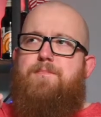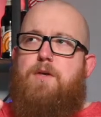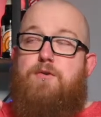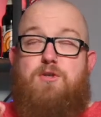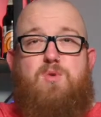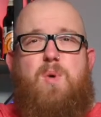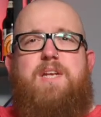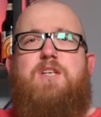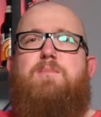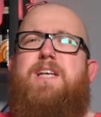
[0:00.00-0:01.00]
There's
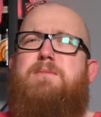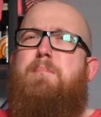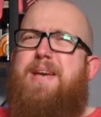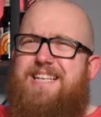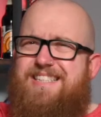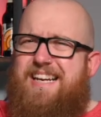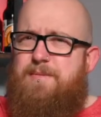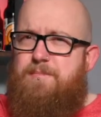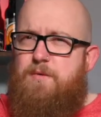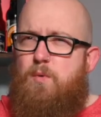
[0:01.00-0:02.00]
sweetness, but it's mixed
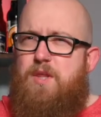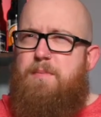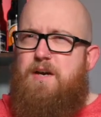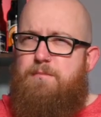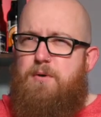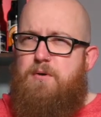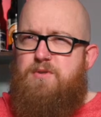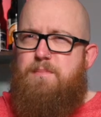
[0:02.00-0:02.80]
in with a bit of booze,